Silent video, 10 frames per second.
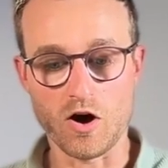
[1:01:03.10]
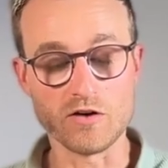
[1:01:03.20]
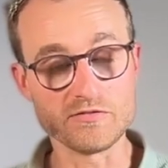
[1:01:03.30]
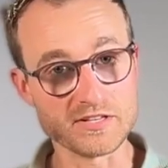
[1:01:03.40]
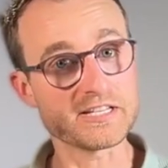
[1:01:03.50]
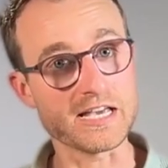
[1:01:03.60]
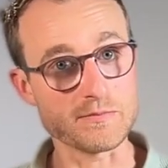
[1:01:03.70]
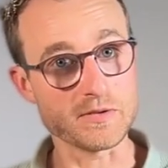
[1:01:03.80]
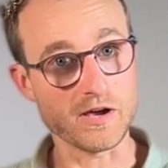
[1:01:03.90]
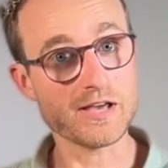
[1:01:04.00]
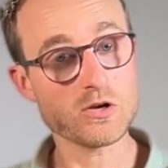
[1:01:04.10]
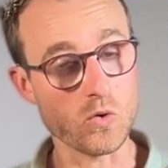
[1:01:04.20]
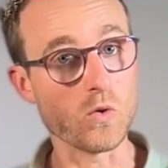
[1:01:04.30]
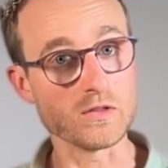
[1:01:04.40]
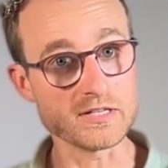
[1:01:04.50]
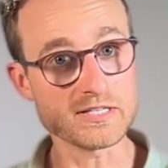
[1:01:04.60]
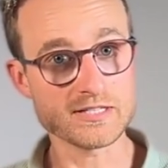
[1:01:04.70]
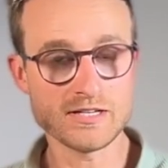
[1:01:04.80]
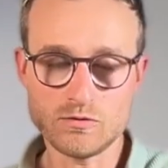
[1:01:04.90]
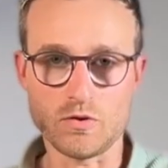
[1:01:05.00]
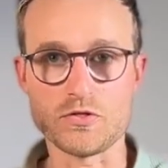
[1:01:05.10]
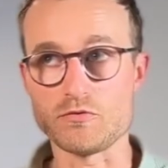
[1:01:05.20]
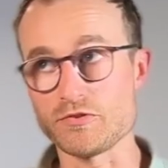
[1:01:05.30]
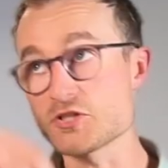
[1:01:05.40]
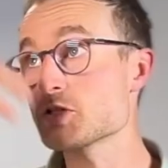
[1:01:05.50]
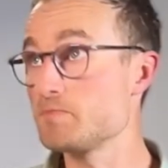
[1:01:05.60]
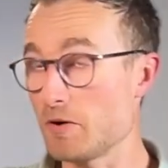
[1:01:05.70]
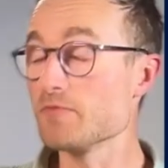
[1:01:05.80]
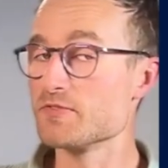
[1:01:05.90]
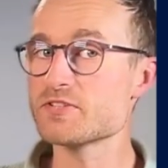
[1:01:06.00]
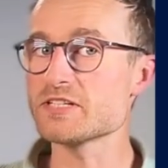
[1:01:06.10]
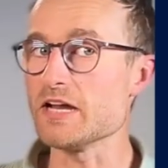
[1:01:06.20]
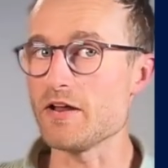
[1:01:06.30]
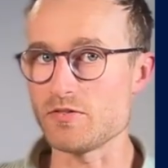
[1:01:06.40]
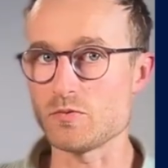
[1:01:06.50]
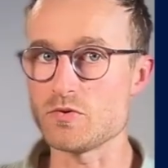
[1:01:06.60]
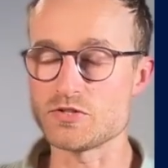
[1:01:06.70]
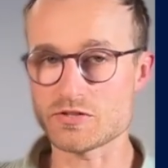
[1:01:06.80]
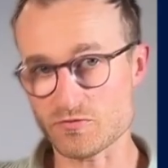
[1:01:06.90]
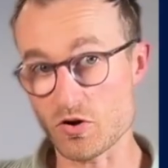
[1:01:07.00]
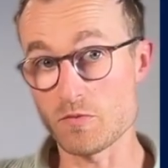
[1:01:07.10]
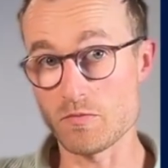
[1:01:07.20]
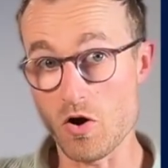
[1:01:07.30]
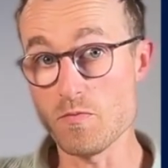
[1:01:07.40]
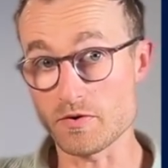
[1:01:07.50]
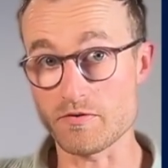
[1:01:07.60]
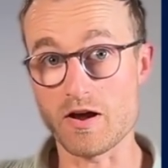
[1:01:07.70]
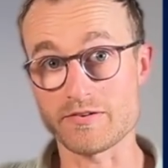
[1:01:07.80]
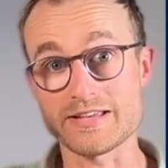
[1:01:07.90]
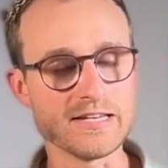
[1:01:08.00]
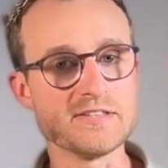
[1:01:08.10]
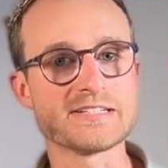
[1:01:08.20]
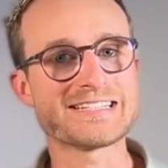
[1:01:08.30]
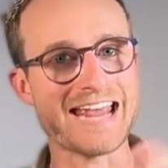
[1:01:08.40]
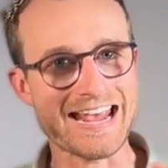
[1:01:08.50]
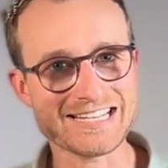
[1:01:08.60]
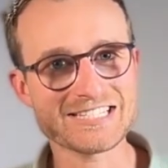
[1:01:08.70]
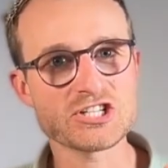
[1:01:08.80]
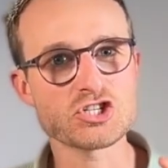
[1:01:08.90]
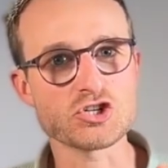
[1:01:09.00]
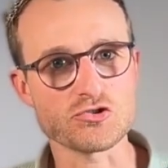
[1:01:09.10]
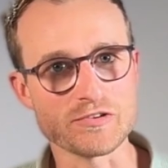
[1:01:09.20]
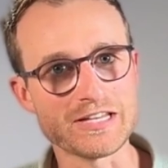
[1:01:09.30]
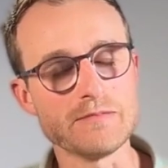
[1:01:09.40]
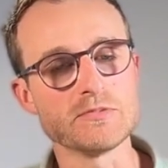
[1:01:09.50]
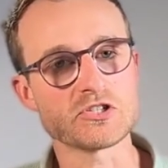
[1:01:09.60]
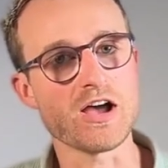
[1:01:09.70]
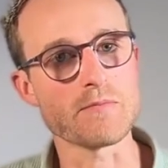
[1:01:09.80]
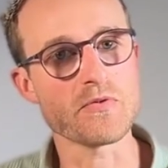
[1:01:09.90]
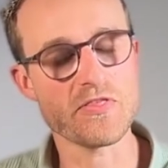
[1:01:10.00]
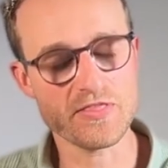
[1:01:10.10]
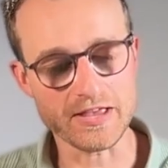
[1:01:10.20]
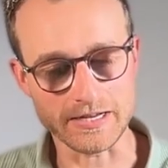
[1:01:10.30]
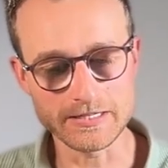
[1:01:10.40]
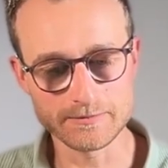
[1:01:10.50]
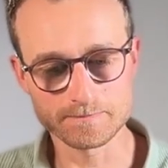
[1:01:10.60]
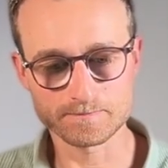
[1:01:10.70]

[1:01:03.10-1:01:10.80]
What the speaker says: of this API call is, what the response, in other words, from OpenRouter is a text stream type thing.